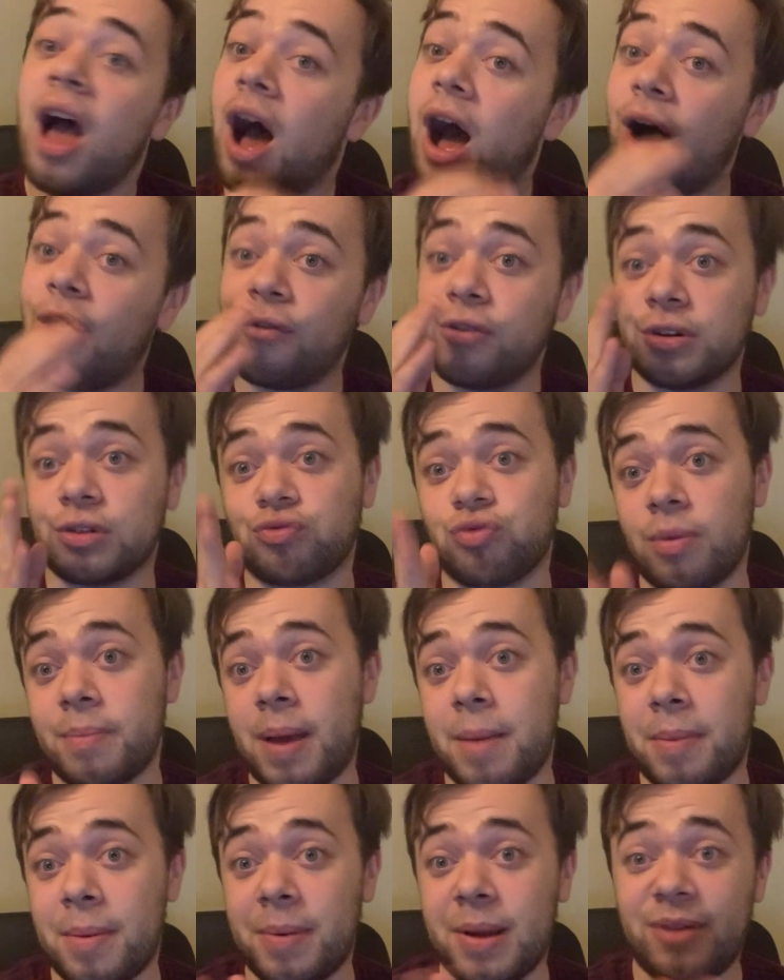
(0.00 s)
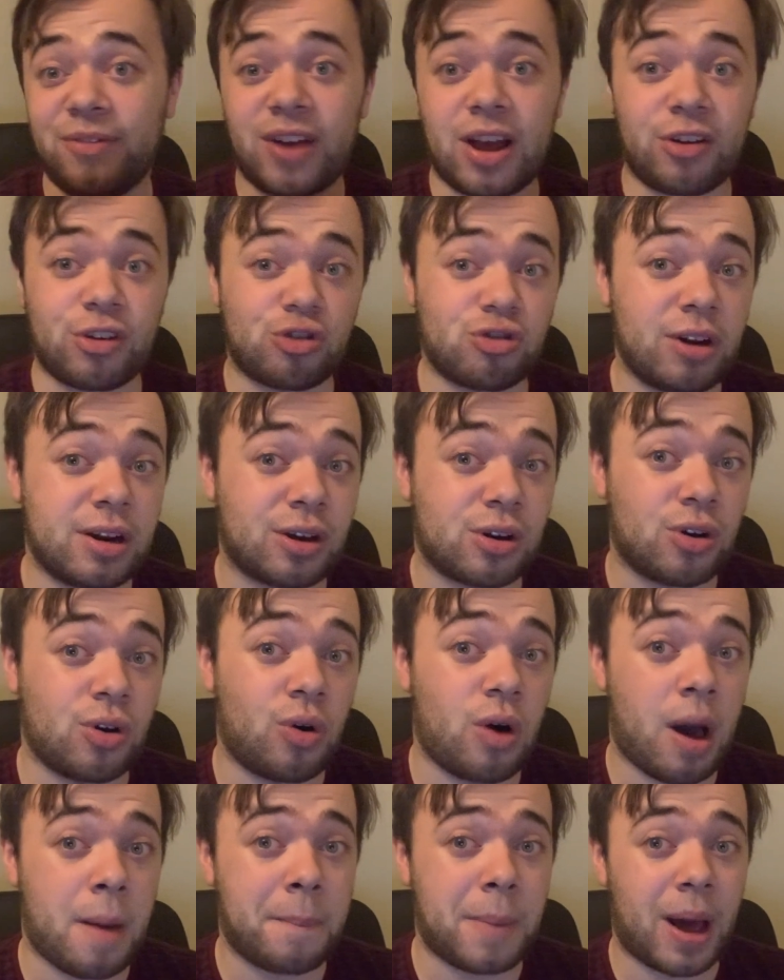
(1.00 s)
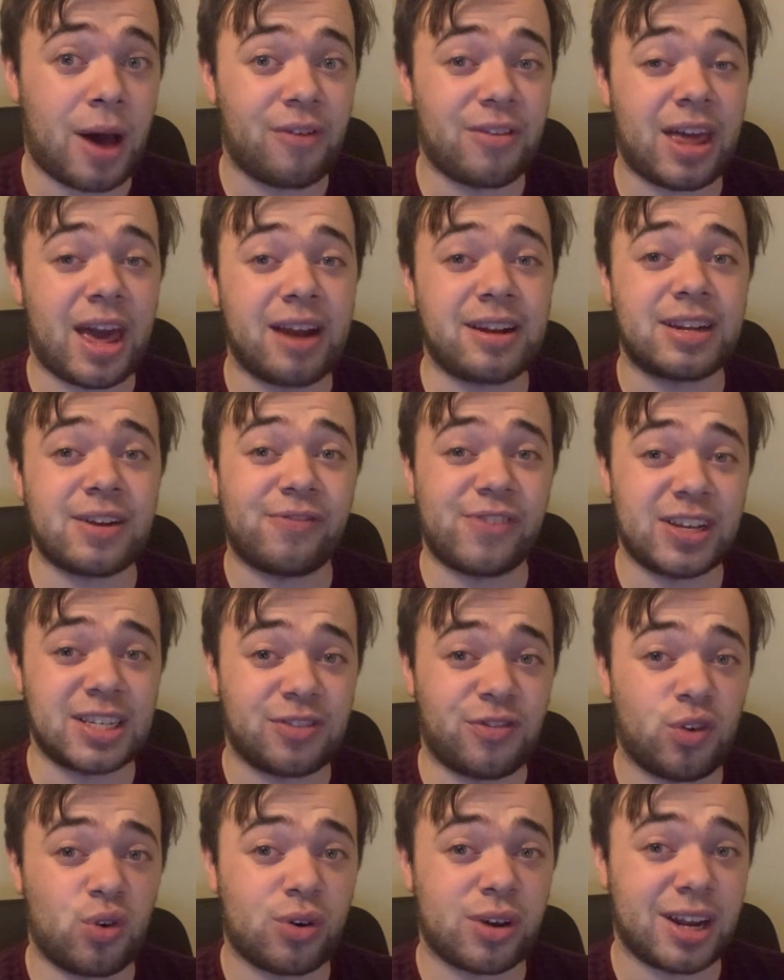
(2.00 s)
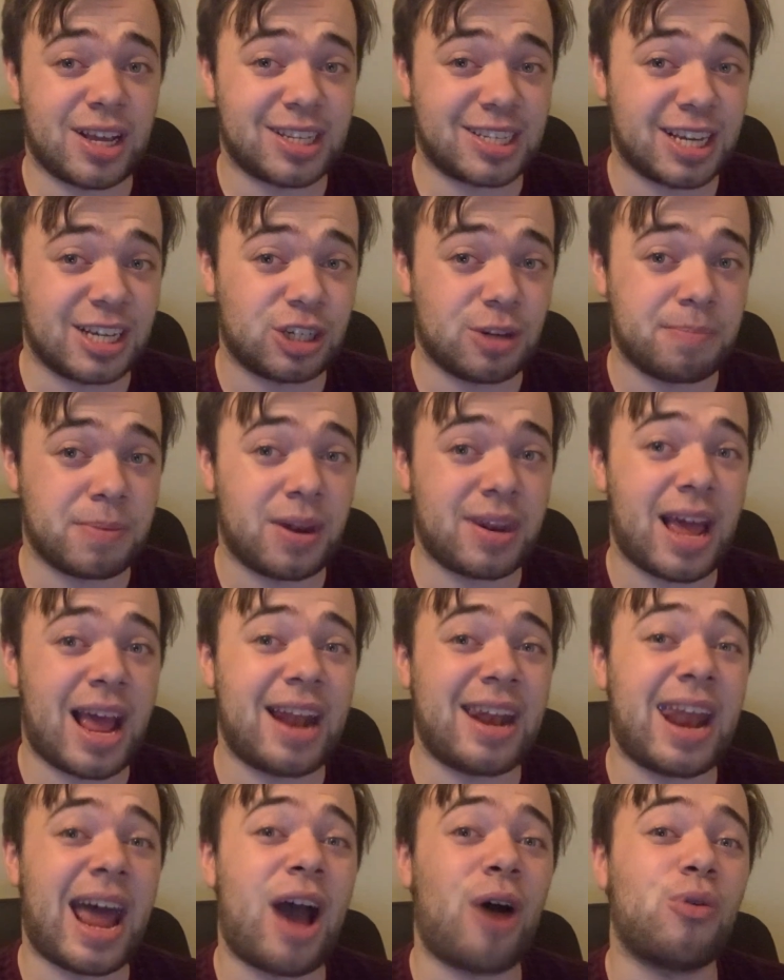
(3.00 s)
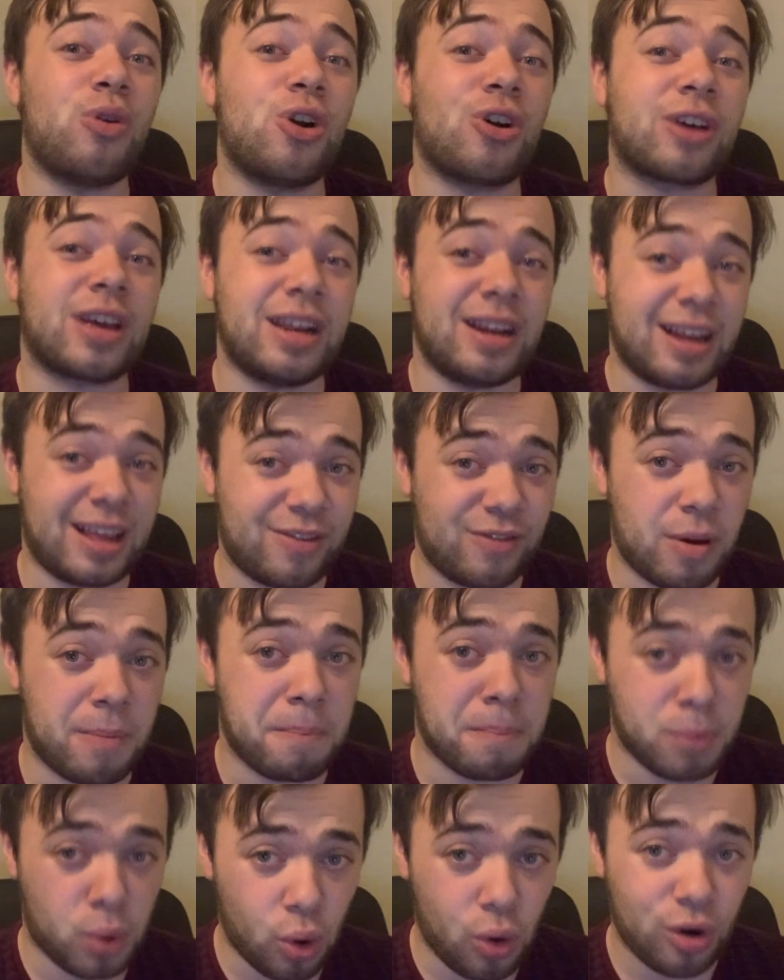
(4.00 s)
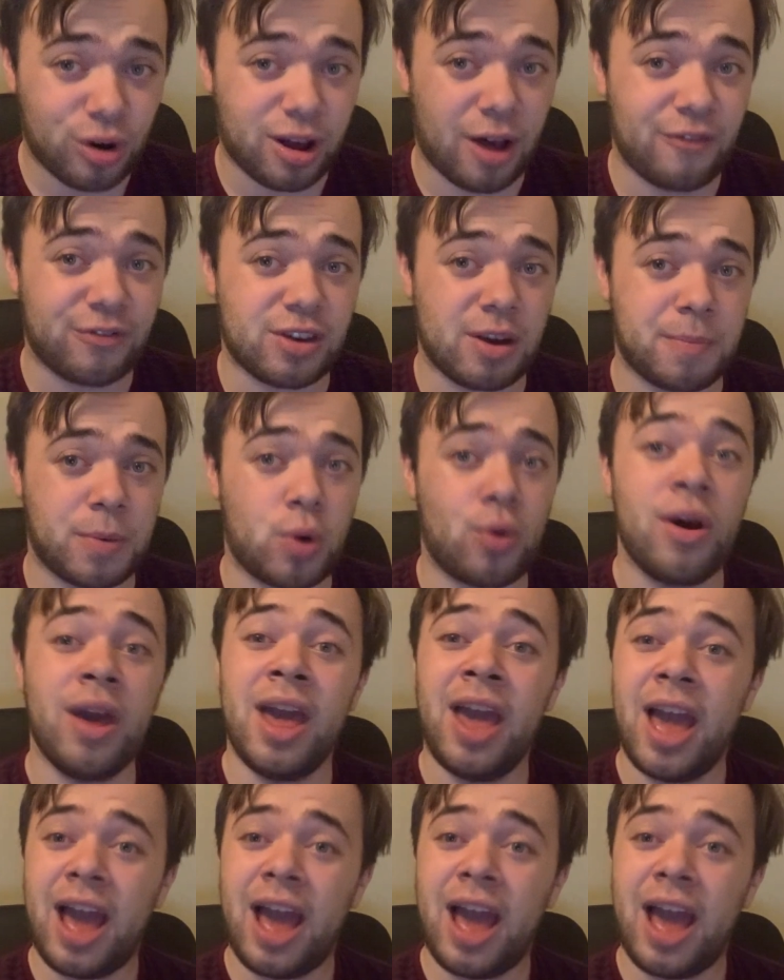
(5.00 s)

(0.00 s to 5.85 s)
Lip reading: I was remember being very critical about their defensive organisation, but they're now looking even more comfortable.